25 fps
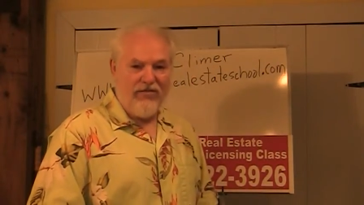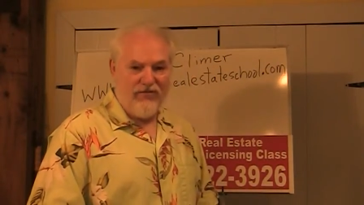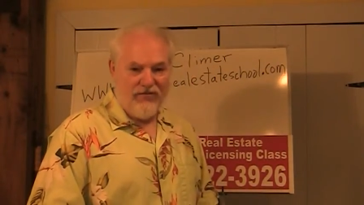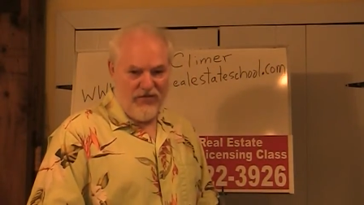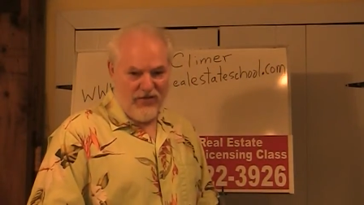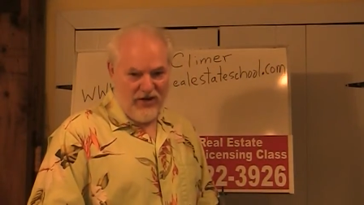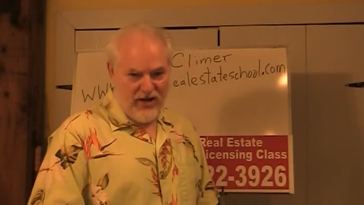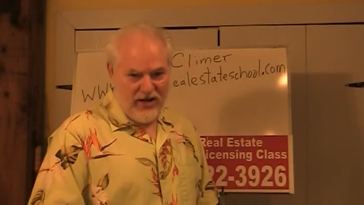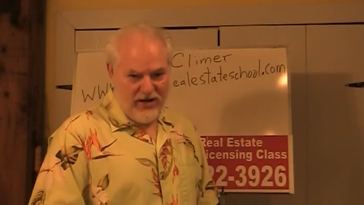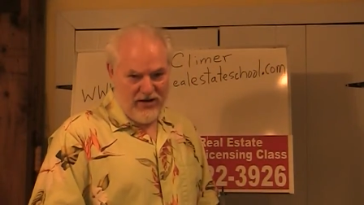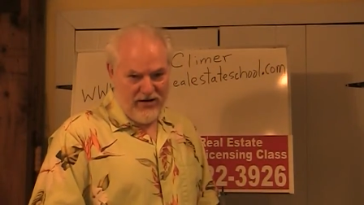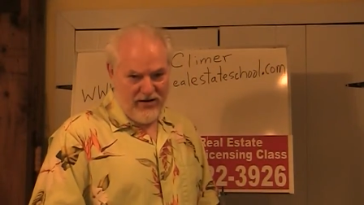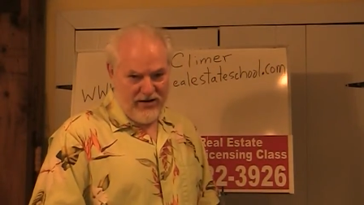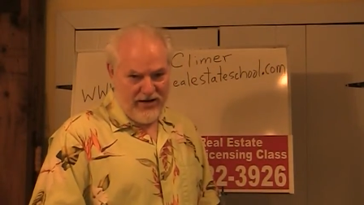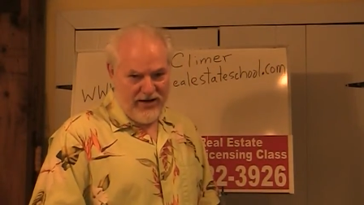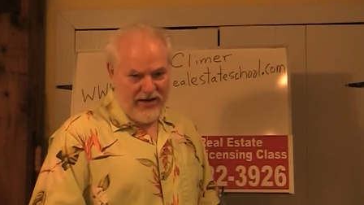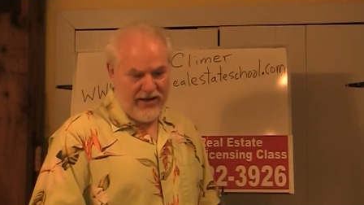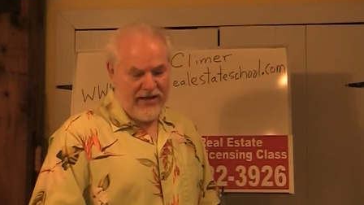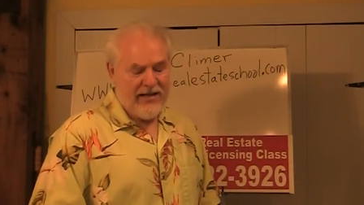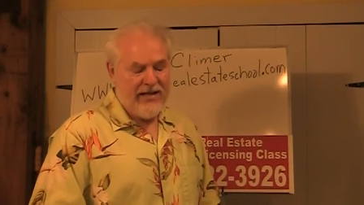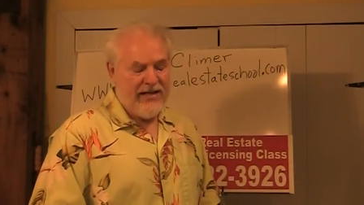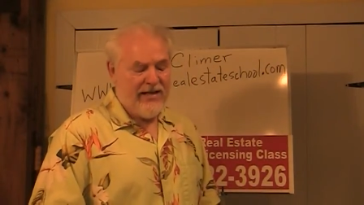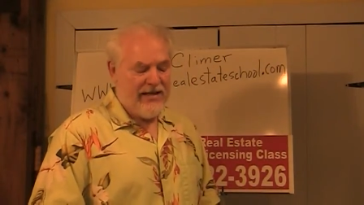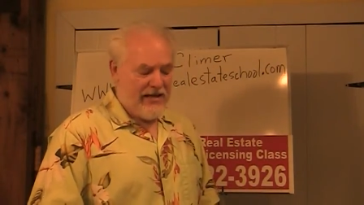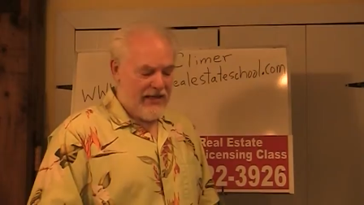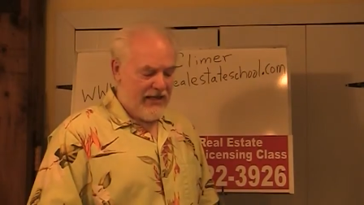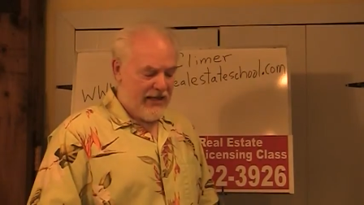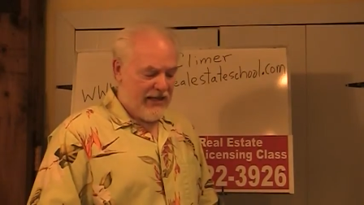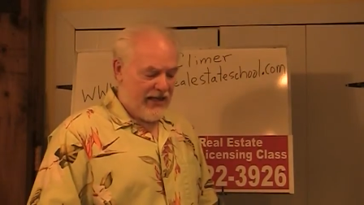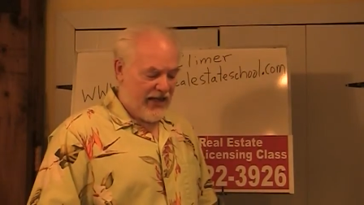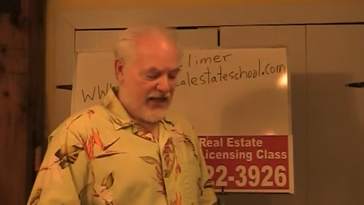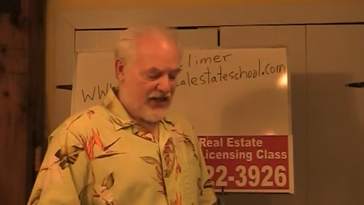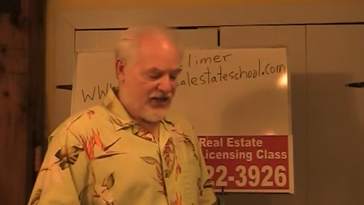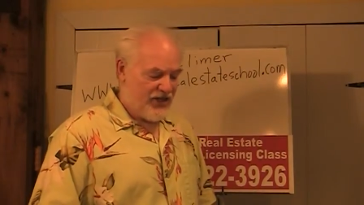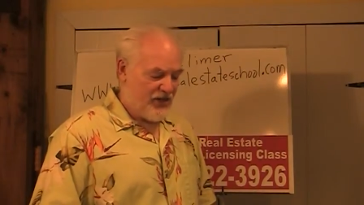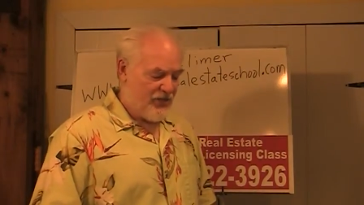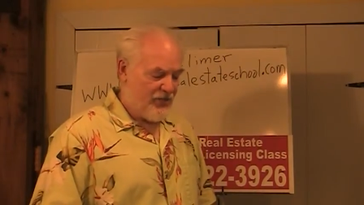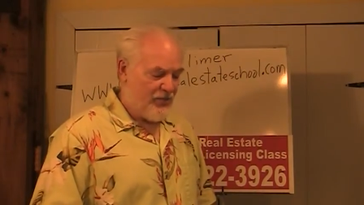Florida.
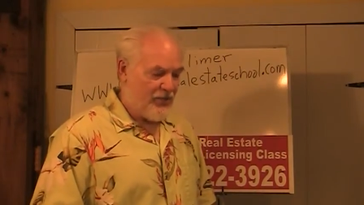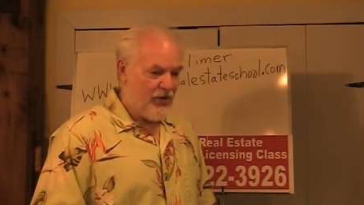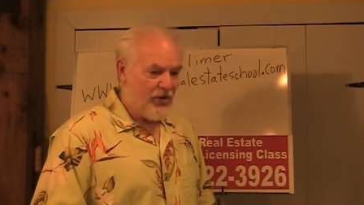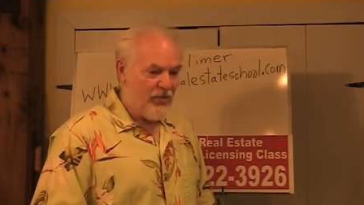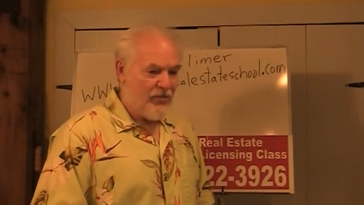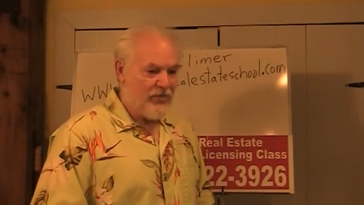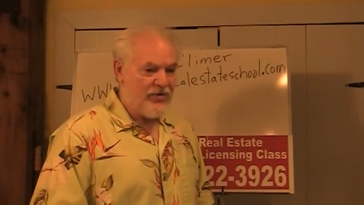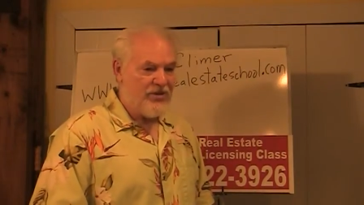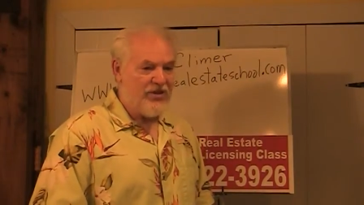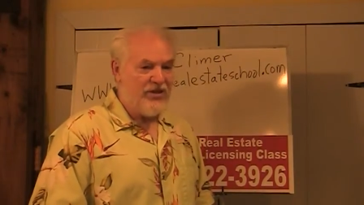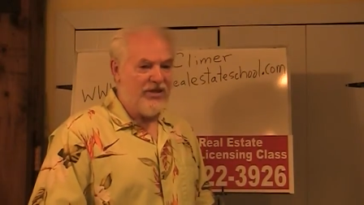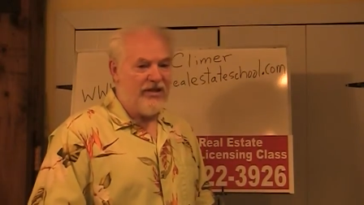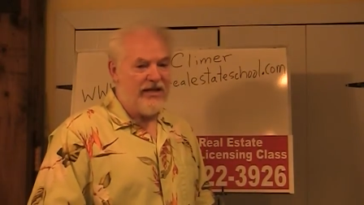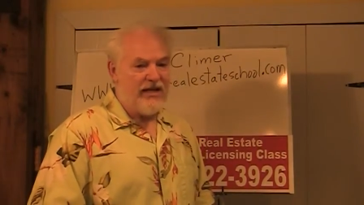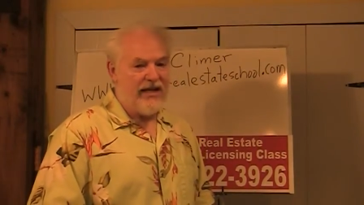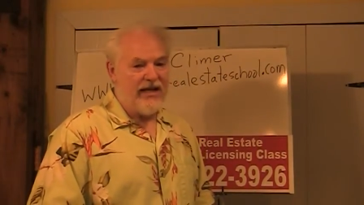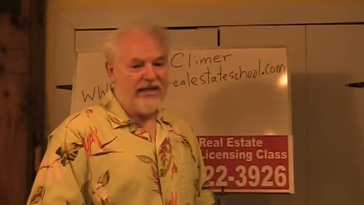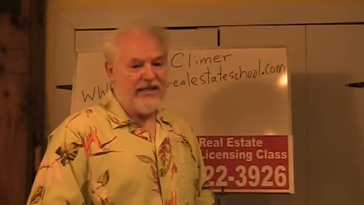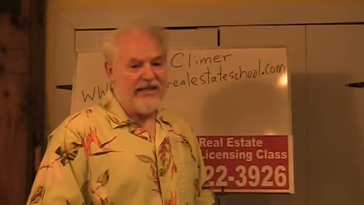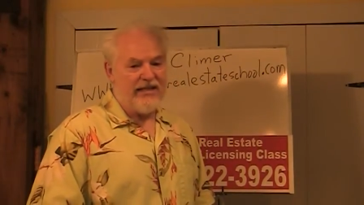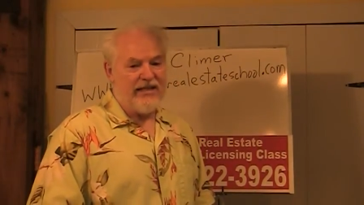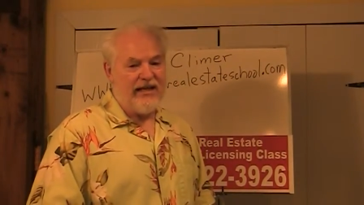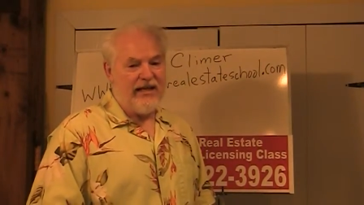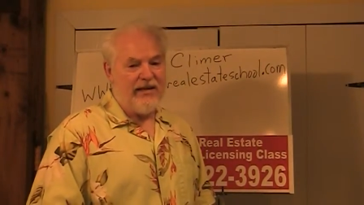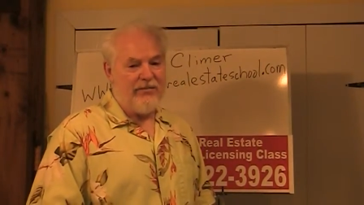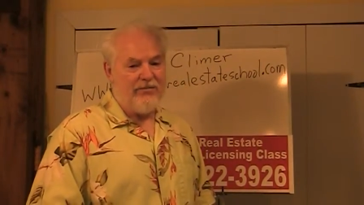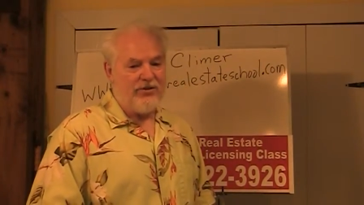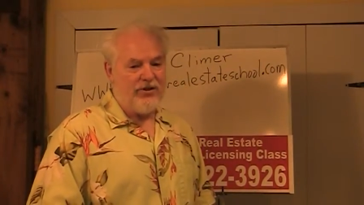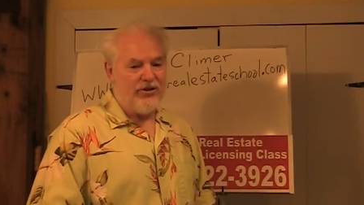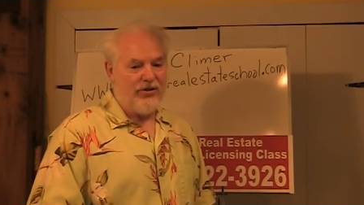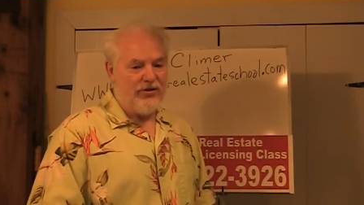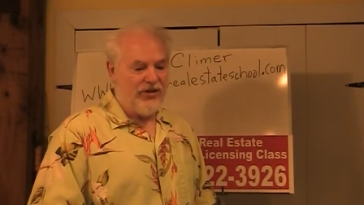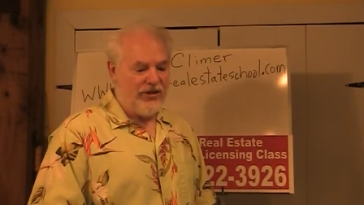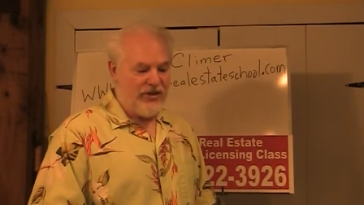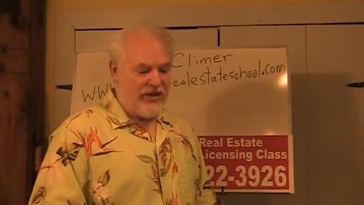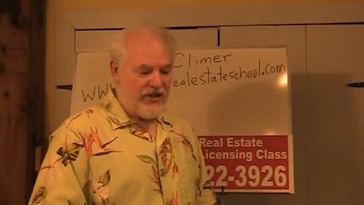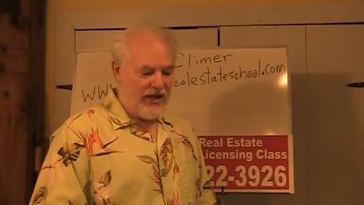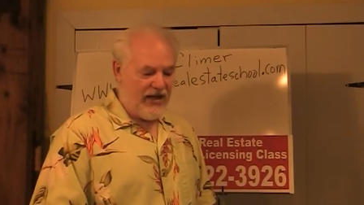That's the purpose of doc stamps
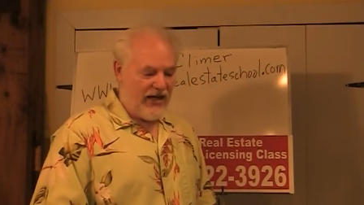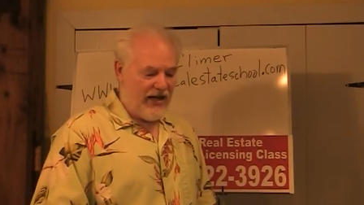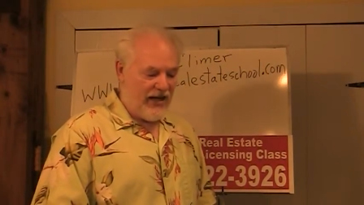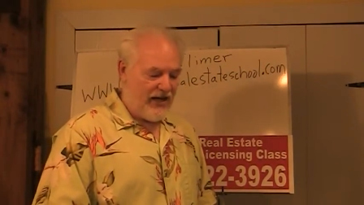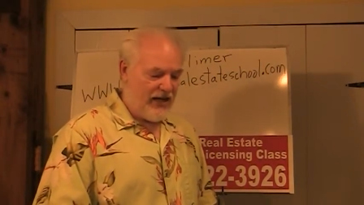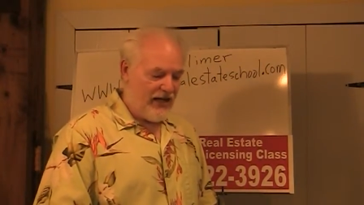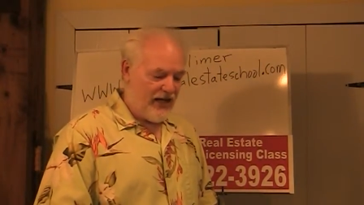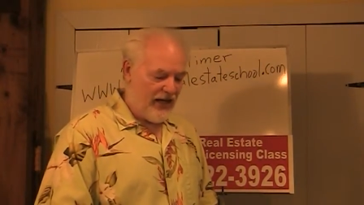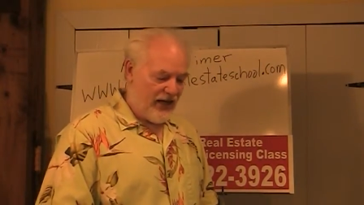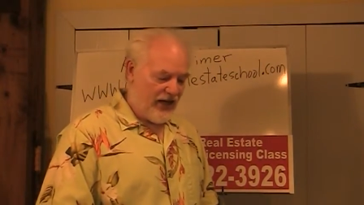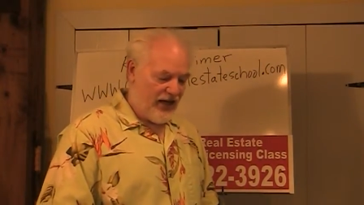on the deed,